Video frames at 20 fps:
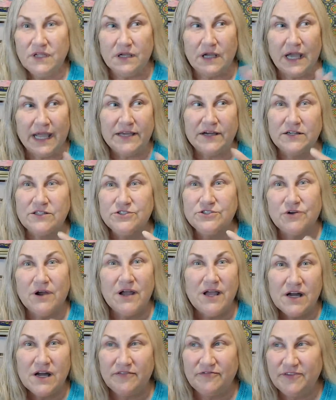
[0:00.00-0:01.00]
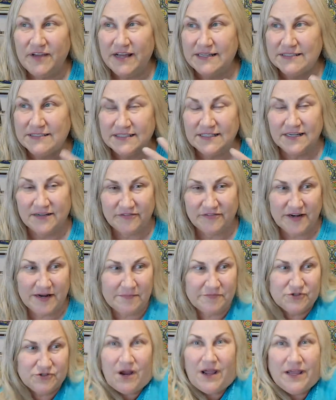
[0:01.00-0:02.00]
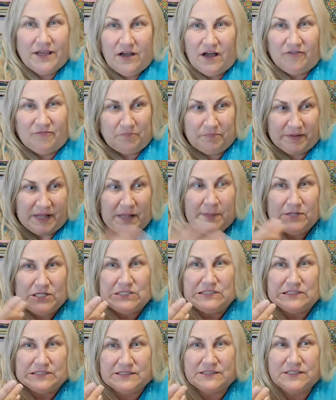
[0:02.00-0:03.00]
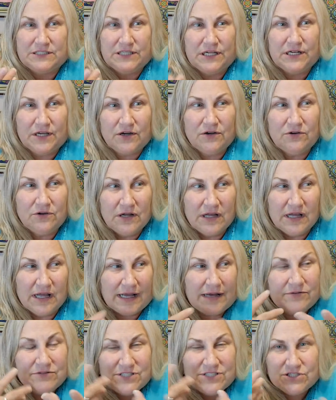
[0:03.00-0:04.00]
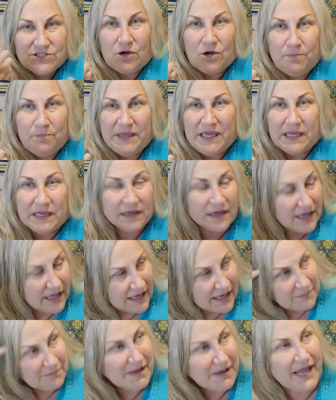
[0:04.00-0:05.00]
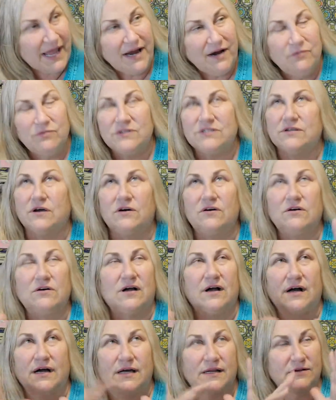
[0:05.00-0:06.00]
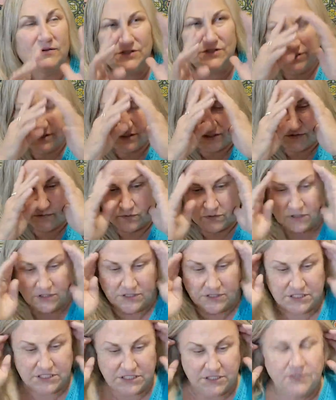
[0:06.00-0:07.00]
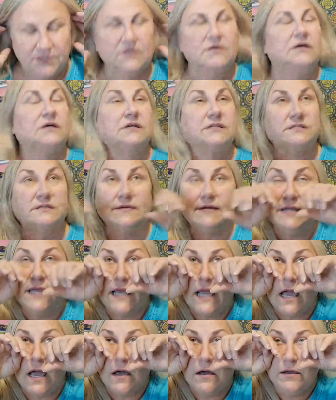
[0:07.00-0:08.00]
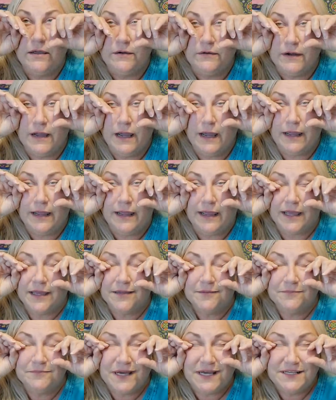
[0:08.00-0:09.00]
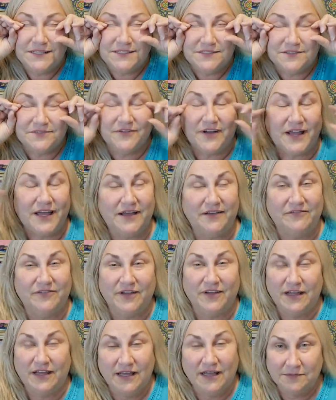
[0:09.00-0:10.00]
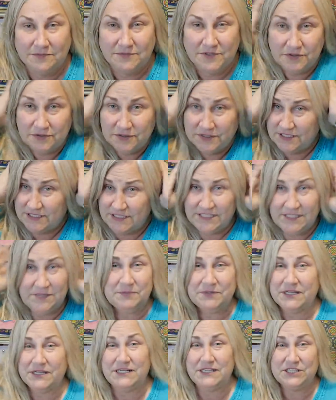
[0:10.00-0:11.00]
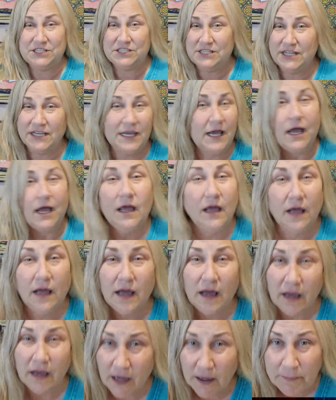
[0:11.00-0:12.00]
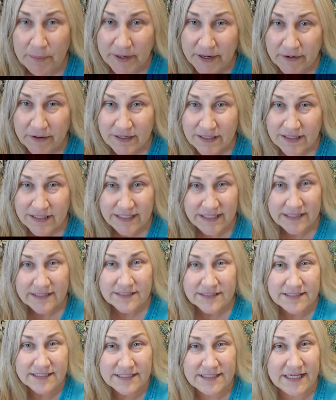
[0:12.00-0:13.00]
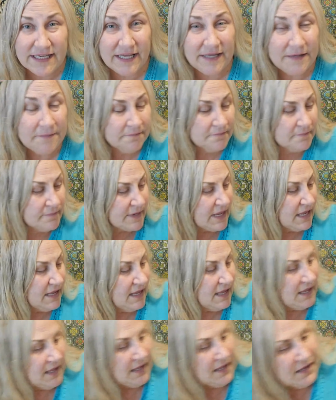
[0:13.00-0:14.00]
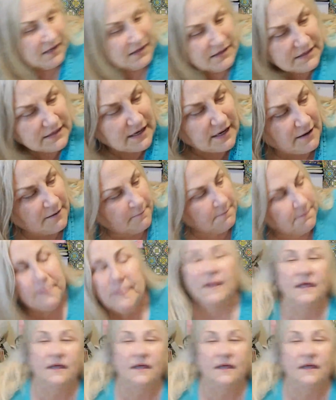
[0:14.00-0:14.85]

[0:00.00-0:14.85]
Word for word: I couldn't dry off fast enough, and I'm drying off bubbles, you know. I was soapy and my hair was oh god, it was just the worst. So anyhow, here I am. I survived. I'm doing a deep conditioning apparently today. And um